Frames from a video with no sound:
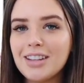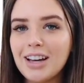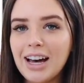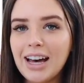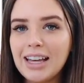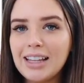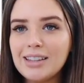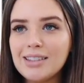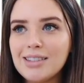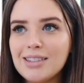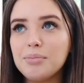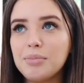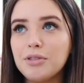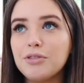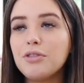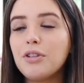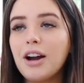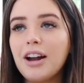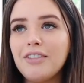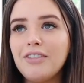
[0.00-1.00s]
signs
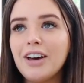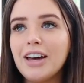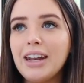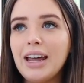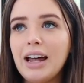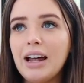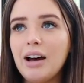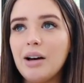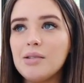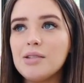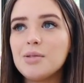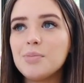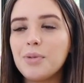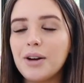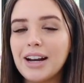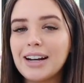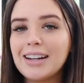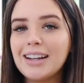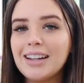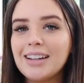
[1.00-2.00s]
before I found out I was
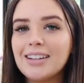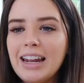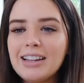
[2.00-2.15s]
pregnant.